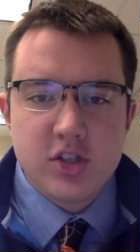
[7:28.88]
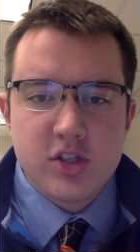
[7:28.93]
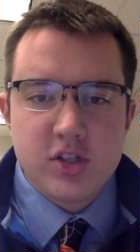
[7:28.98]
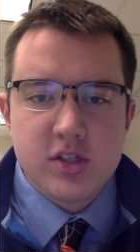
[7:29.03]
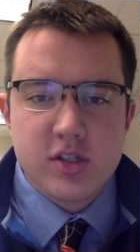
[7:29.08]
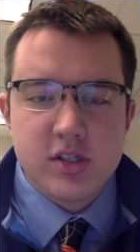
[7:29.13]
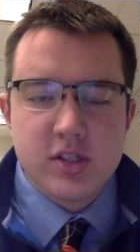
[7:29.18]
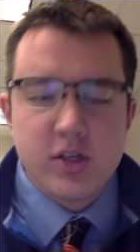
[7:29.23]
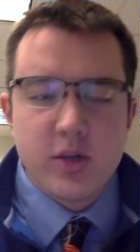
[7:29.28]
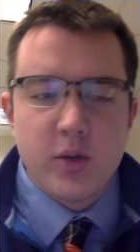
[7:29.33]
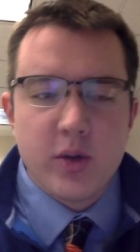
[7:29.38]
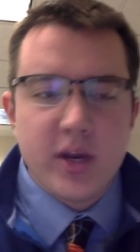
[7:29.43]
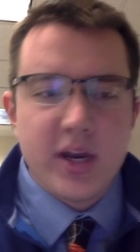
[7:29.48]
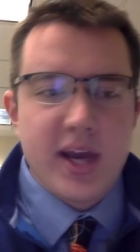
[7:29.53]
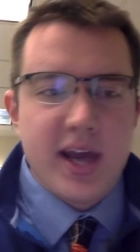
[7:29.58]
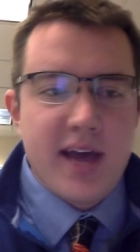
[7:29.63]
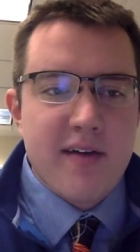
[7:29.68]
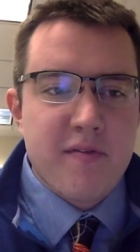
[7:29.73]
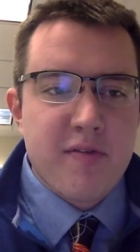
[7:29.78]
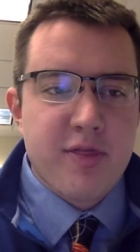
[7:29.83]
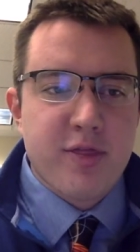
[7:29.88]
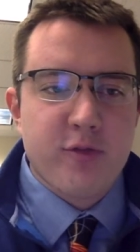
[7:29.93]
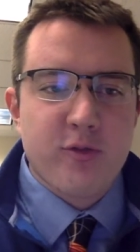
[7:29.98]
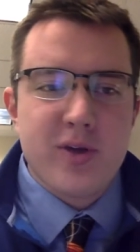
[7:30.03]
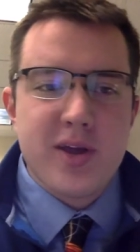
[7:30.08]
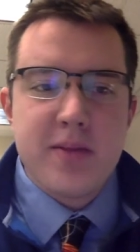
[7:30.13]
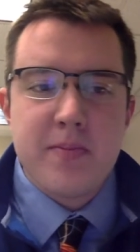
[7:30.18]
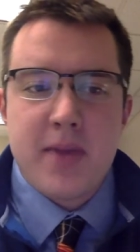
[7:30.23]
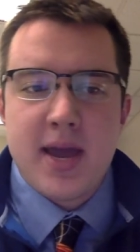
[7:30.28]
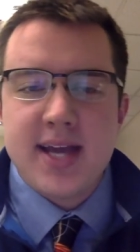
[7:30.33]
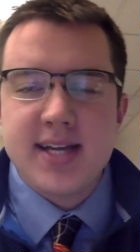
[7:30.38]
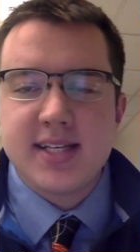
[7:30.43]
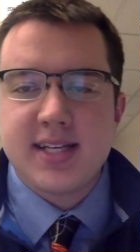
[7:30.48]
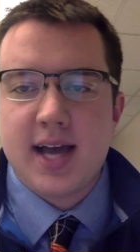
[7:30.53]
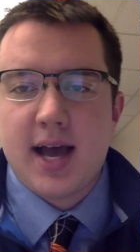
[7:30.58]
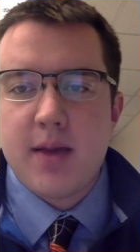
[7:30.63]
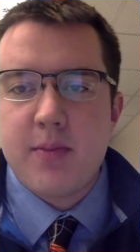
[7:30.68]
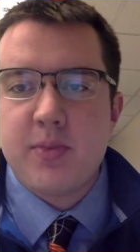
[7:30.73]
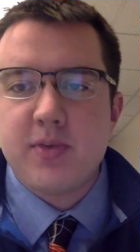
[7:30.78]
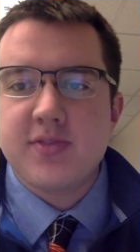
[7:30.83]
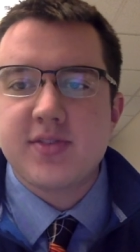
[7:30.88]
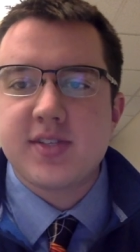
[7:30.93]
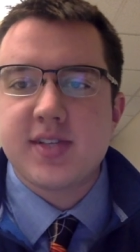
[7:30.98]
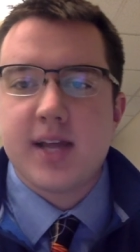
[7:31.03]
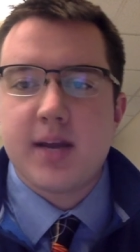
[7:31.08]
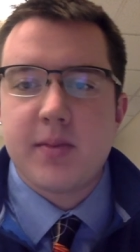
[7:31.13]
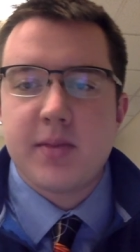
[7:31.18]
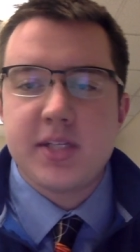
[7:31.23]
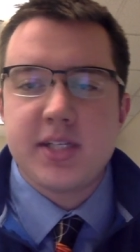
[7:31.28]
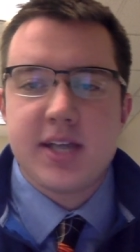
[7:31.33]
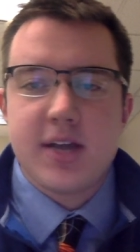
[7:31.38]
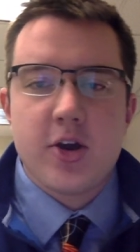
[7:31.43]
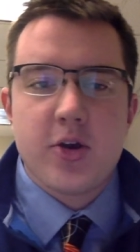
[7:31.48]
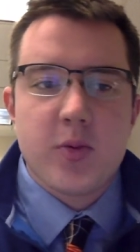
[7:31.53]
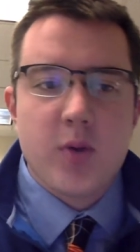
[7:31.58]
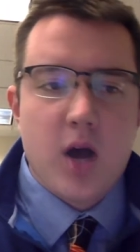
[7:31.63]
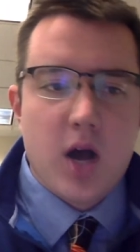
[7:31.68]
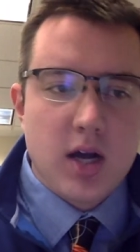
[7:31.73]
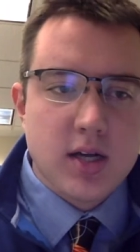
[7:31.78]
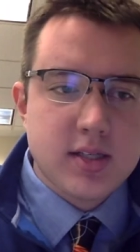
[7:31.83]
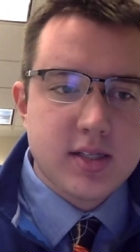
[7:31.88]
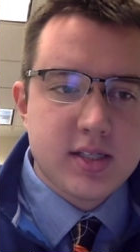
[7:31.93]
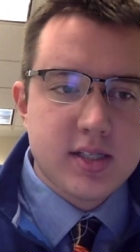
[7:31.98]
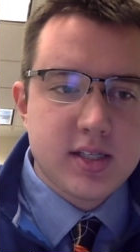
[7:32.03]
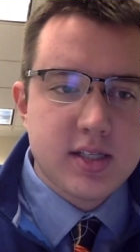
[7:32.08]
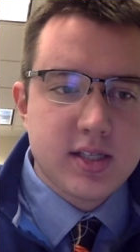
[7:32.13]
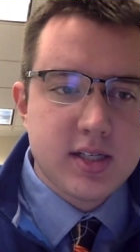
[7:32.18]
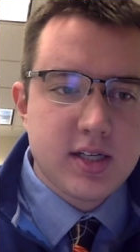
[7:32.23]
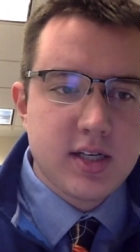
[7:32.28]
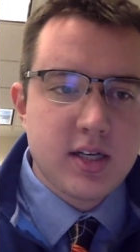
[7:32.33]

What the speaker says: So we're going to have three main types of sedimentary rocks.